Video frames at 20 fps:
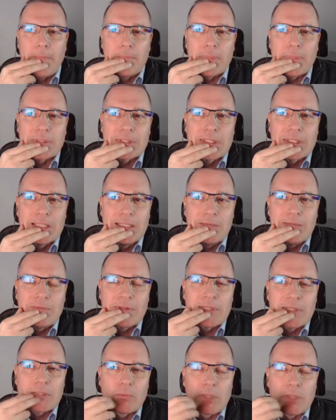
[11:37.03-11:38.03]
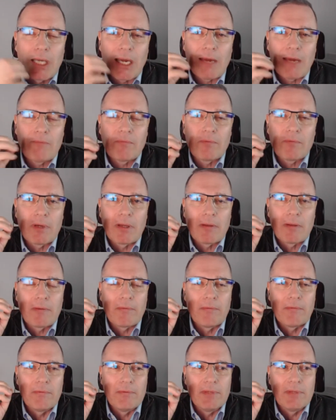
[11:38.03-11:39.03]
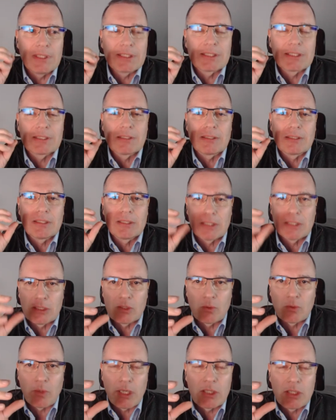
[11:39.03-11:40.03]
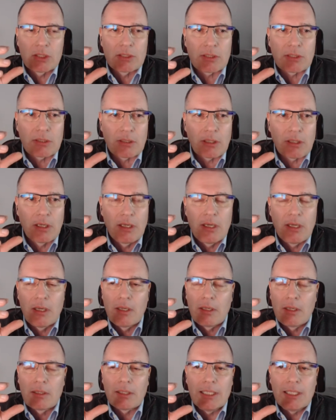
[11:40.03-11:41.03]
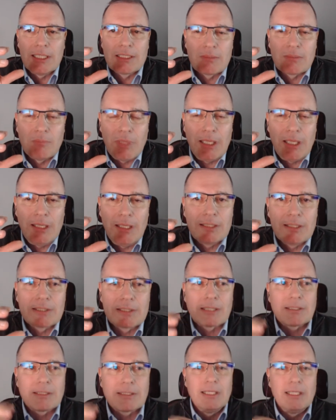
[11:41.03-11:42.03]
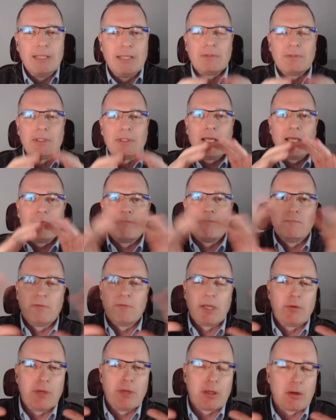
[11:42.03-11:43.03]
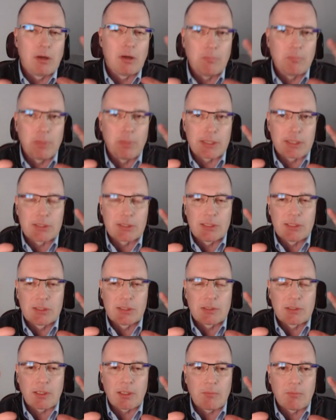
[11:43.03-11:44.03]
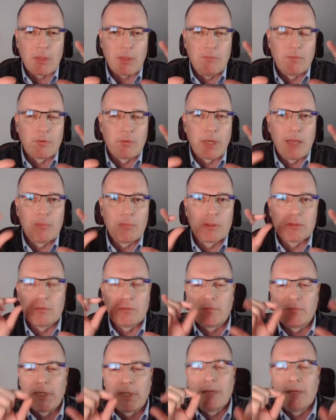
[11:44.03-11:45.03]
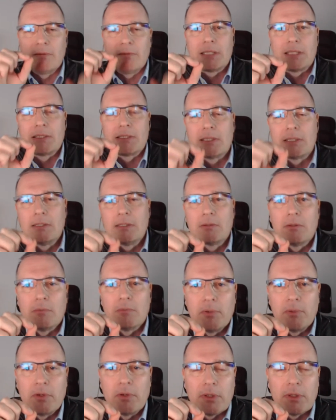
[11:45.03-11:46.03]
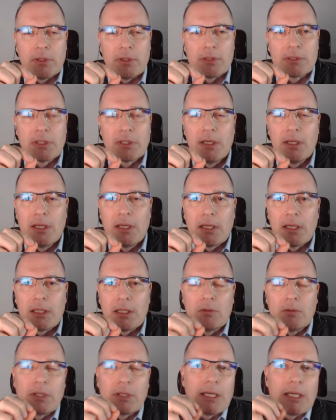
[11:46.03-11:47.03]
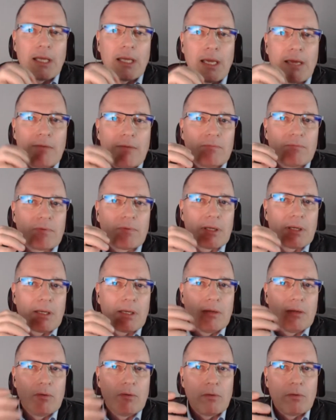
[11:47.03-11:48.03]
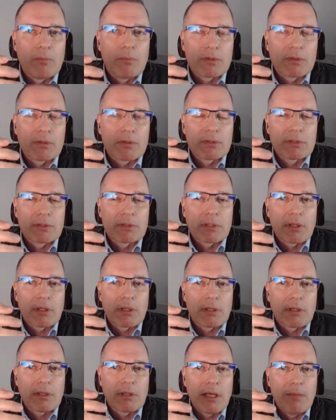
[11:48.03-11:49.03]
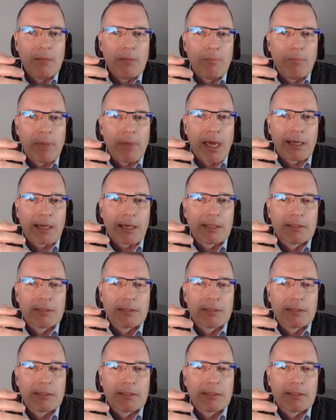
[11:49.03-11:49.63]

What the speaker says: But given that we have this situation, it means that even in a very complex system, if you're able to find that single point, you can have an enormous impact.